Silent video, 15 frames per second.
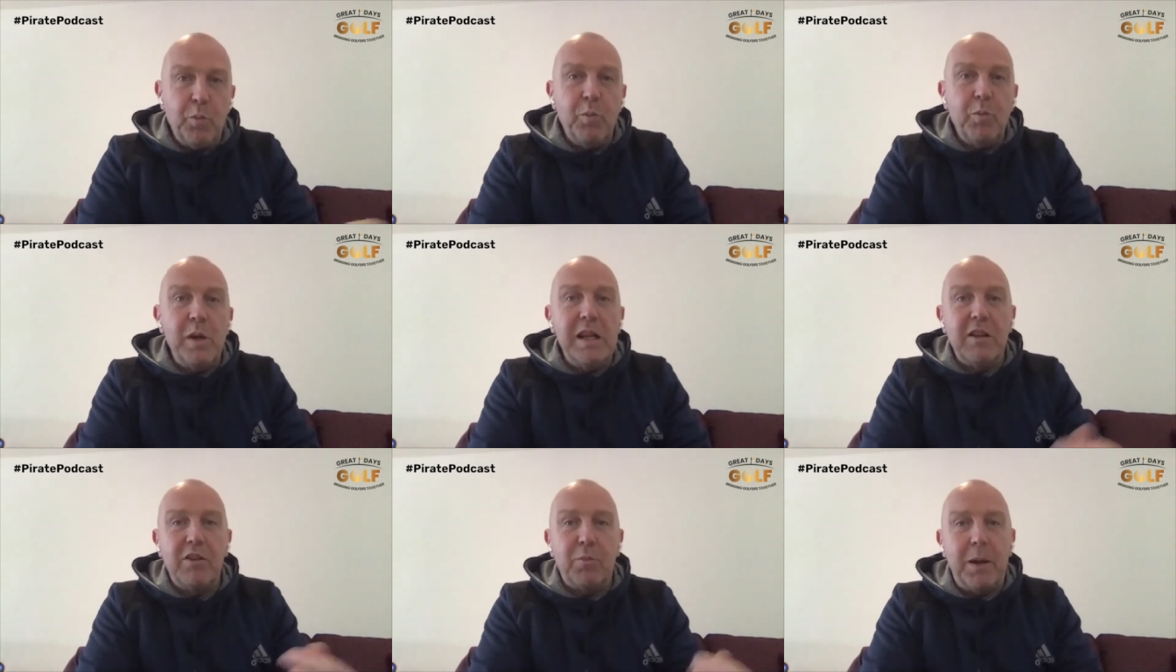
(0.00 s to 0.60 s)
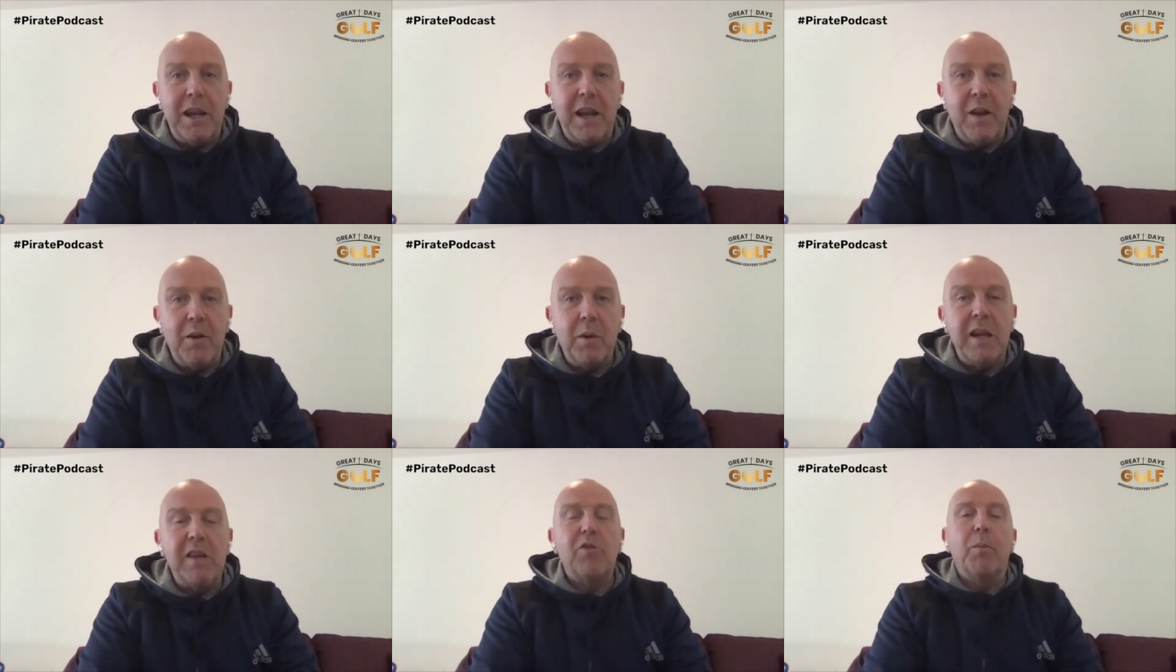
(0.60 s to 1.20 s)
Wheel spinning
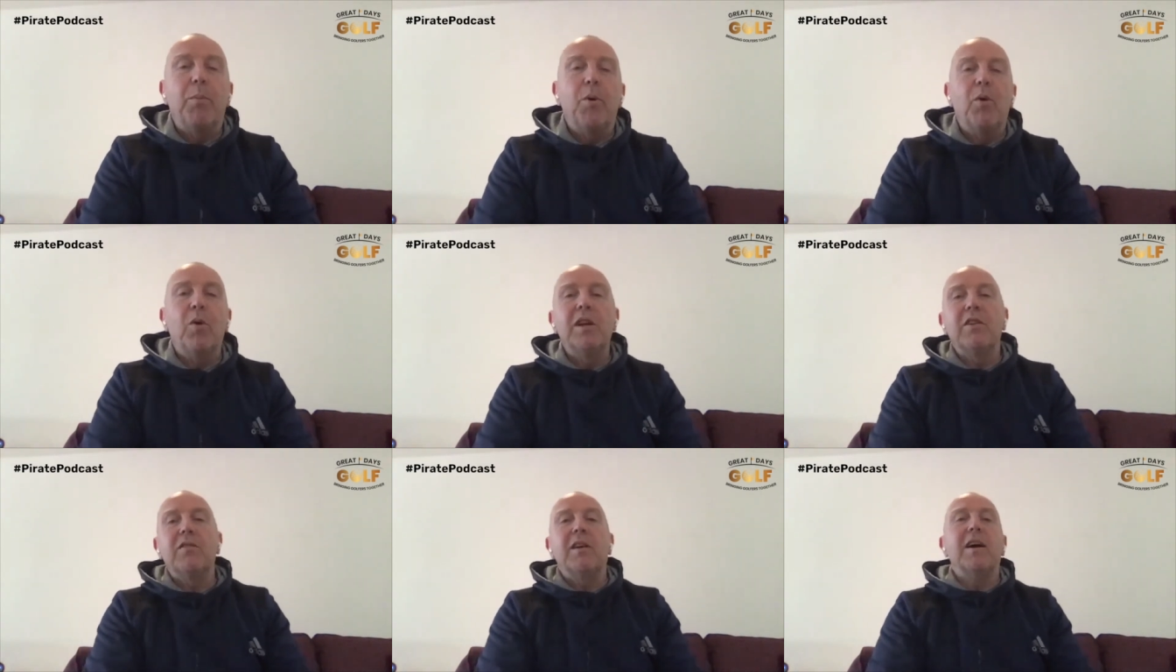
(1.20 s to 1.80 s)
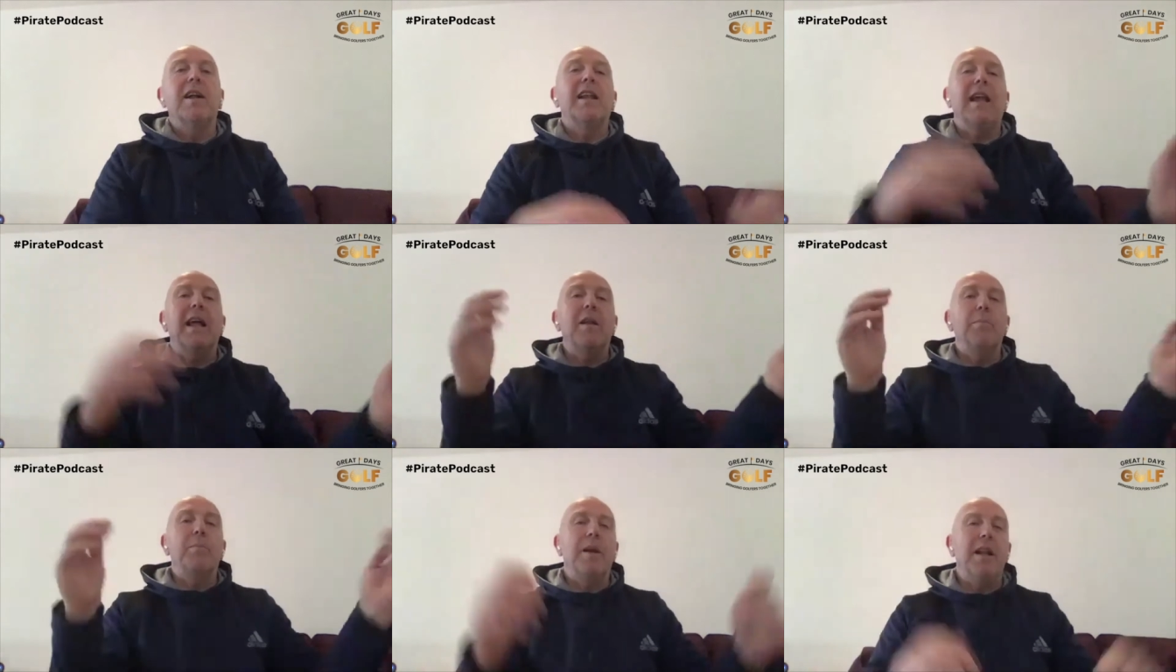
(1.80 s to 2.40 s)
away. So Paulius, I'll
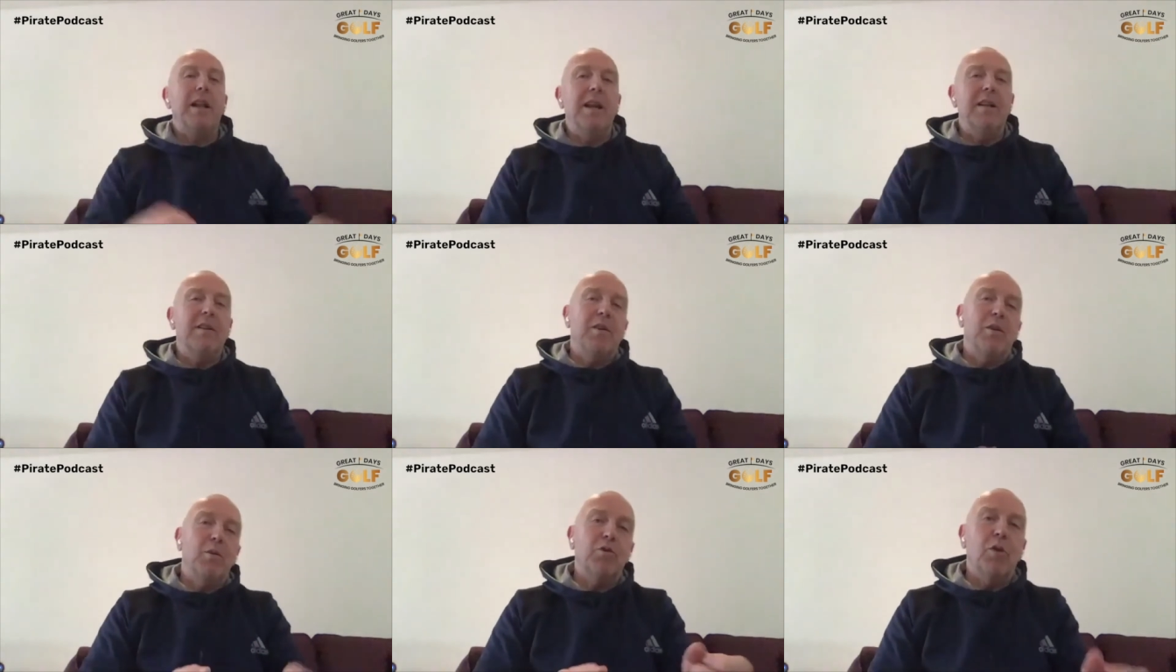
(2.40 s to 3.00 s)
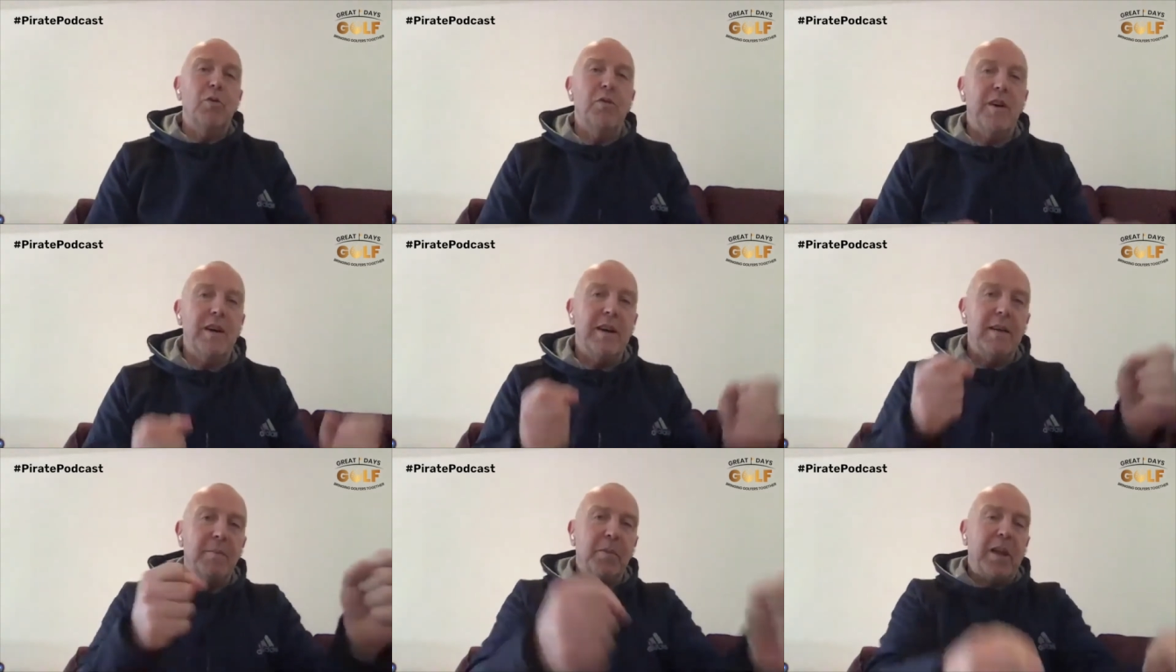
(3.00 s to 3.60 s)
help, I'll help, goes
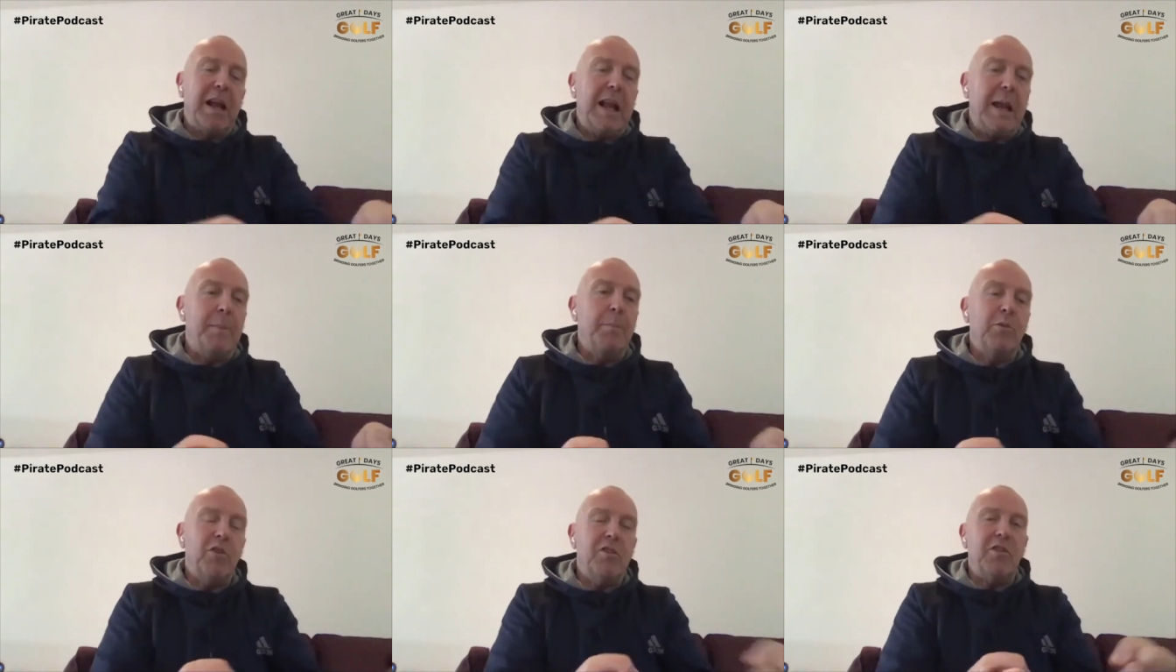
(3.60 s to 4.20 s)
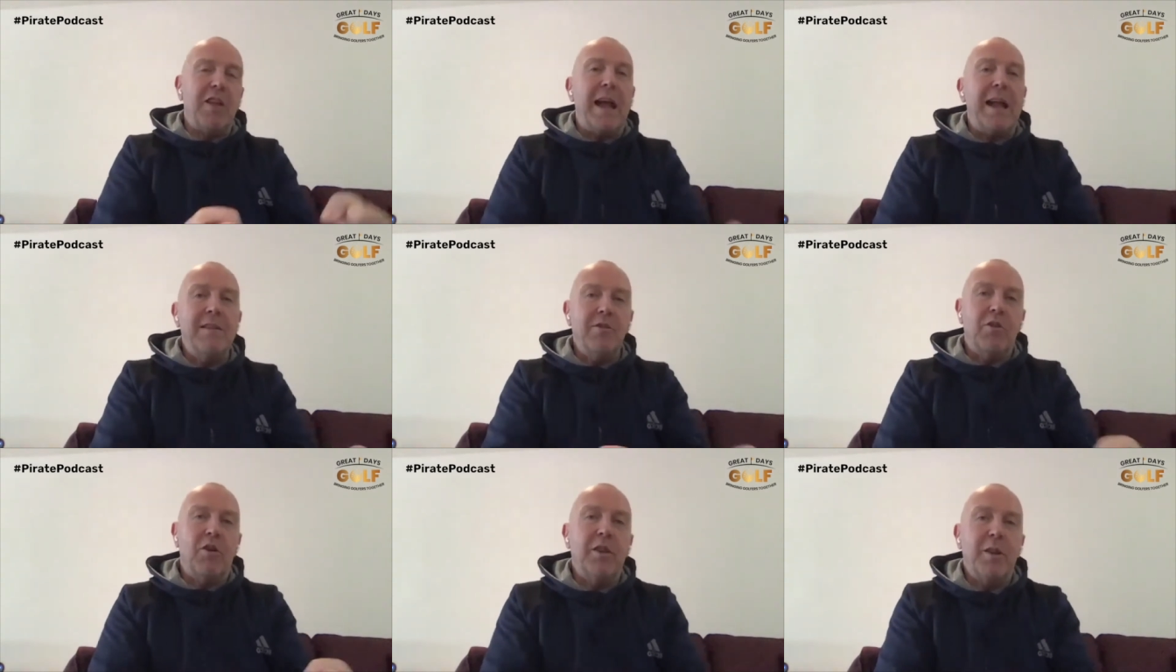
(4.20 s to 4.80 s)
over, clamps his
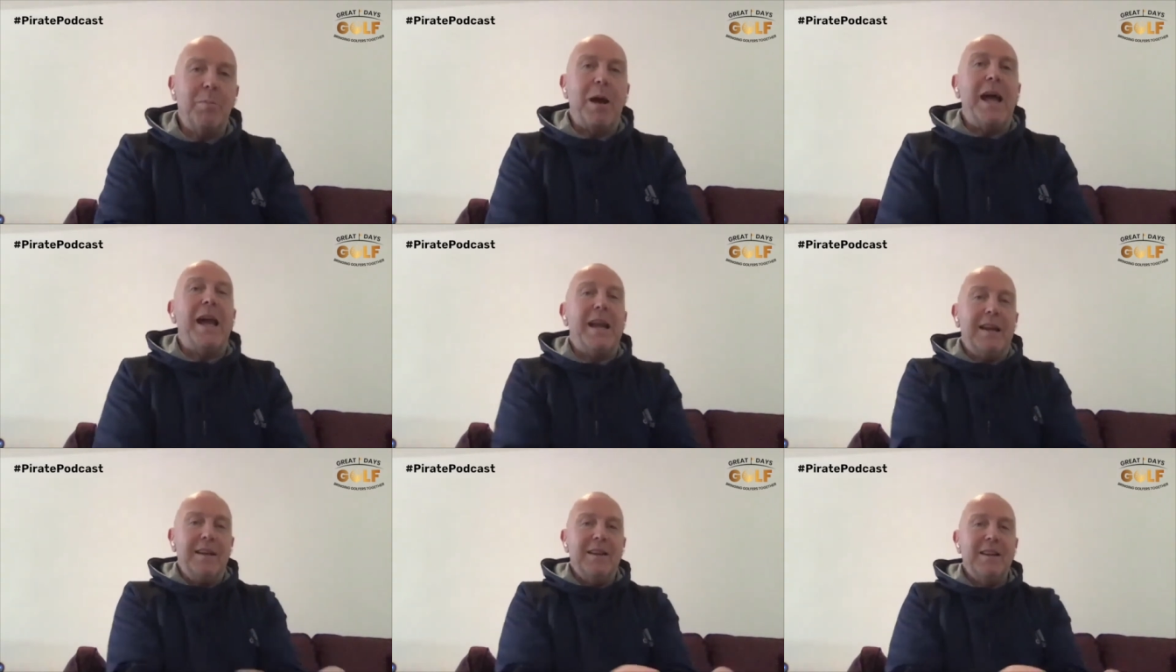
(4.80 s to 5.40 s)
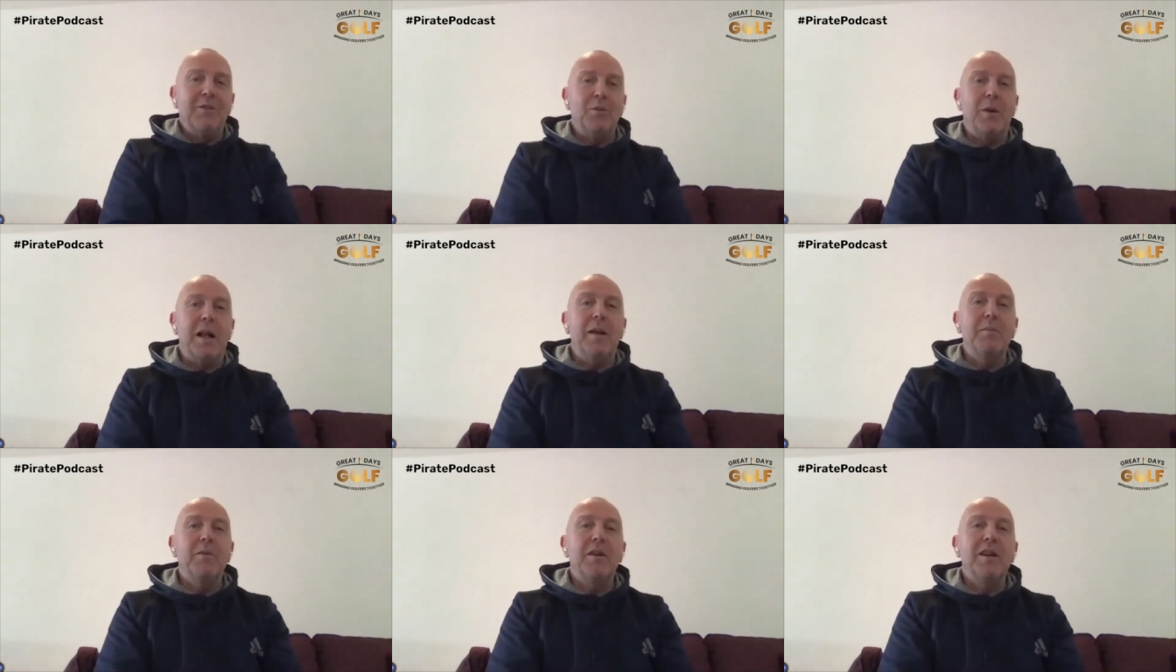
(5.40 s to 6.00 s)
hands on the back
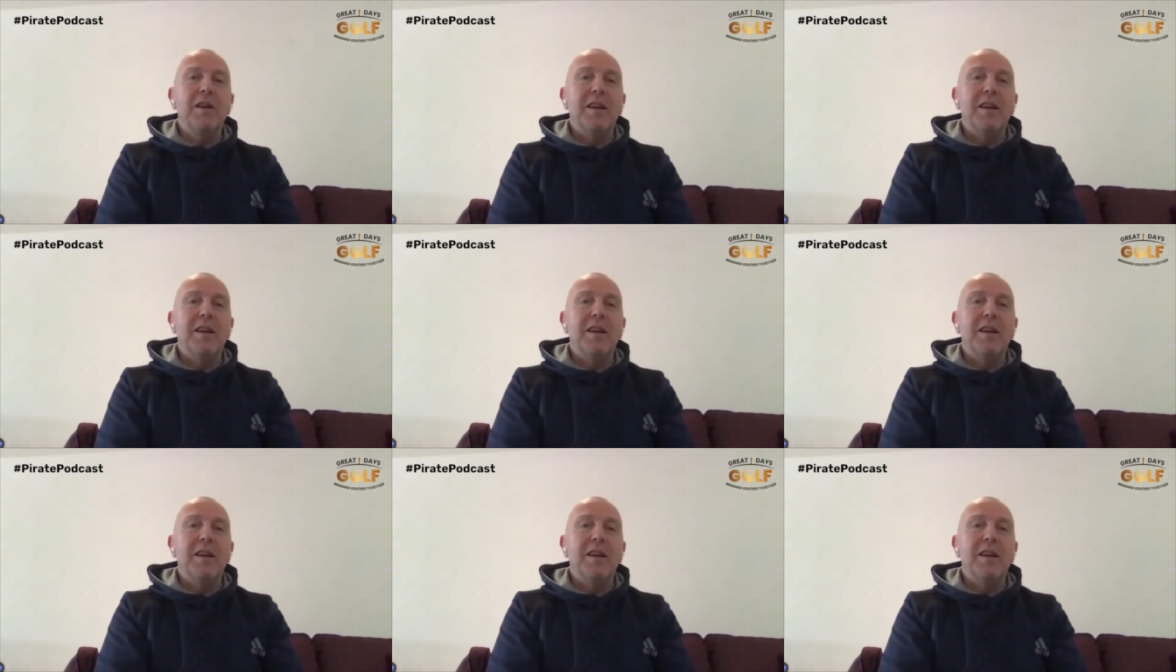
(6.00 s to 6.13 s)
Well,